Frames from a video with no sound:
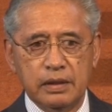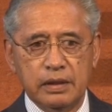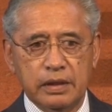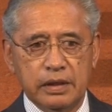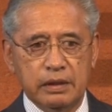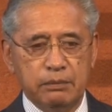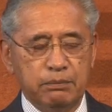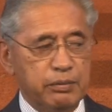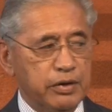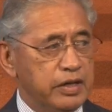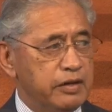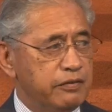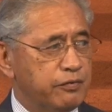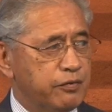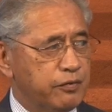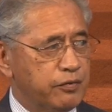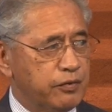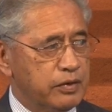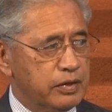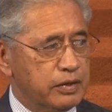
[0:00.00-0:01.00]
In brief,
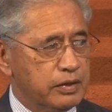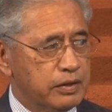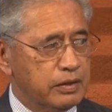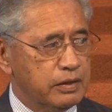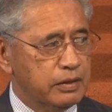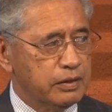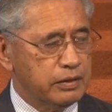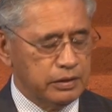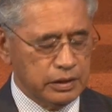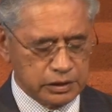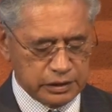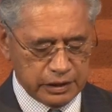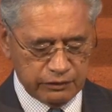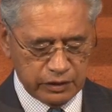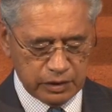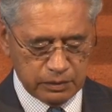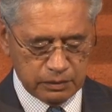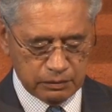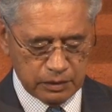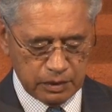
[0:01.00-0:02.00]
the
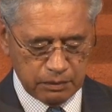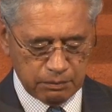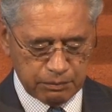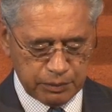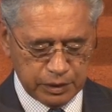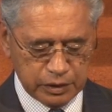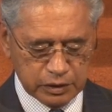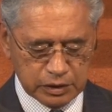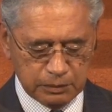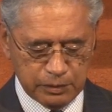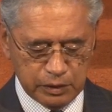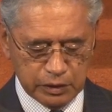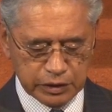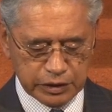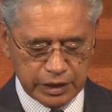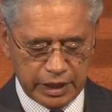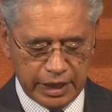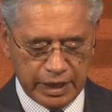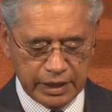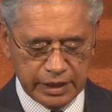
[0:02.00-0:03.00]
7 principles
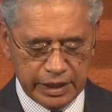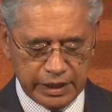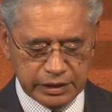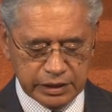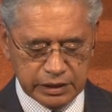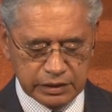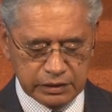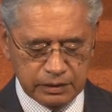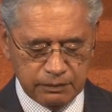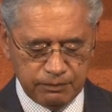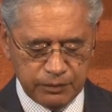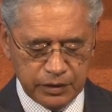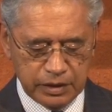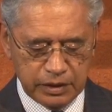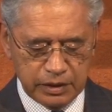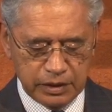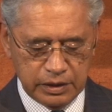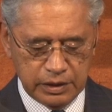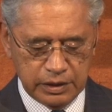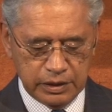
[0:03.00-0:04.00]
highlighted
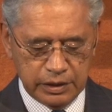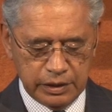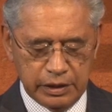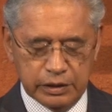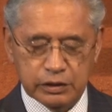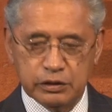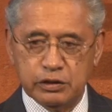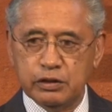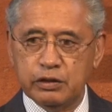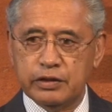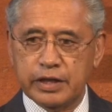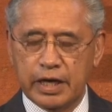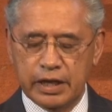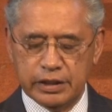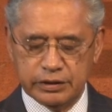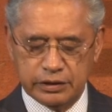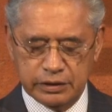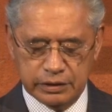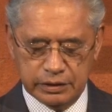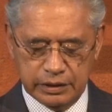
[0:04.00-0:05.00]
in
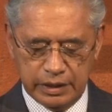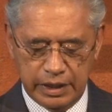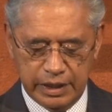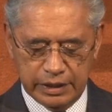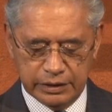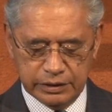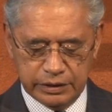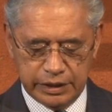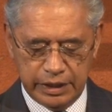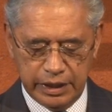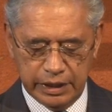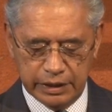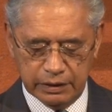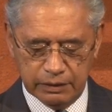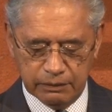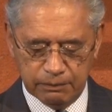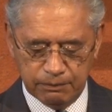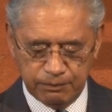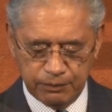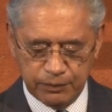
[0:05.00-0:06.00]

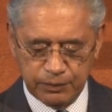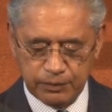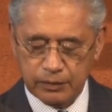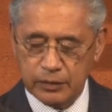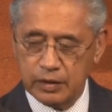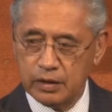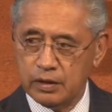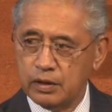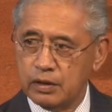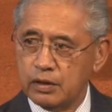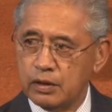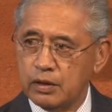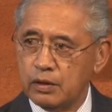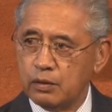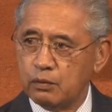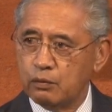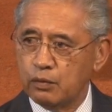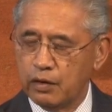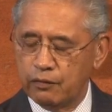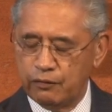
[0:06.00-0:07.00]
2010
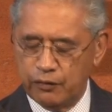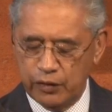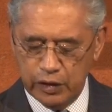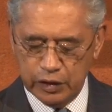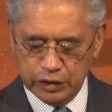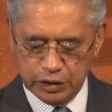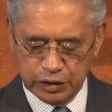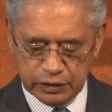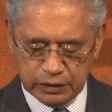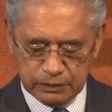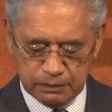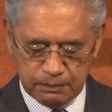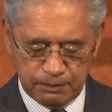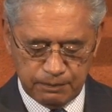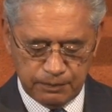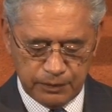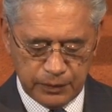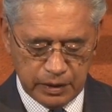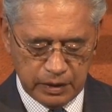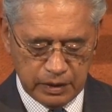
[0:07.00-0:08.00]
were: first,
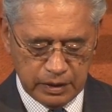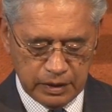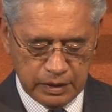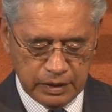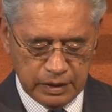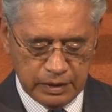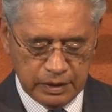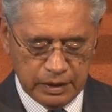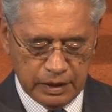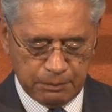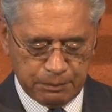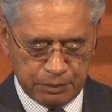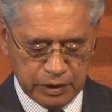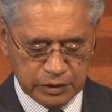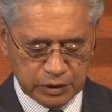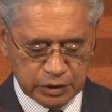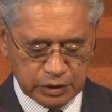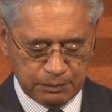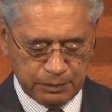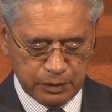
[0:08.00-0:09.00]
a
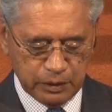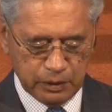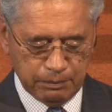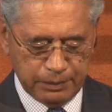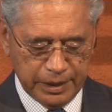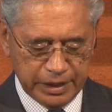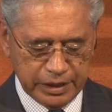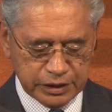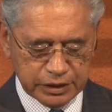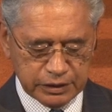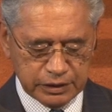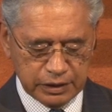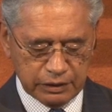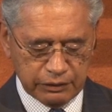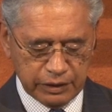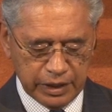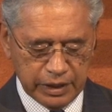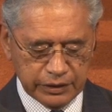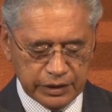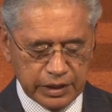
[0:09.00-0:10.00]
principle based
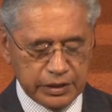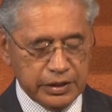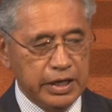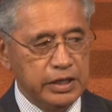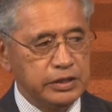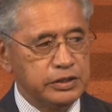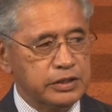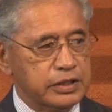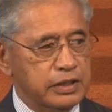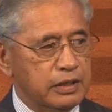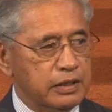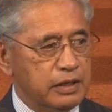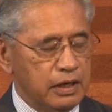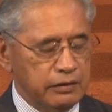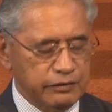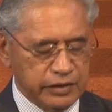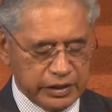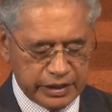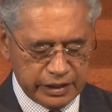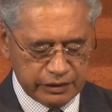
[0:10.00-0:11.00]
around the nature
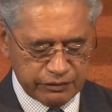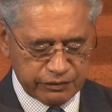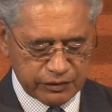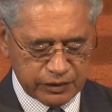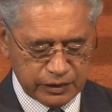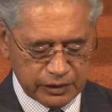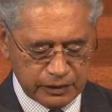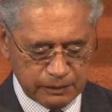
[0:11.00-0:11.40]
of a gift;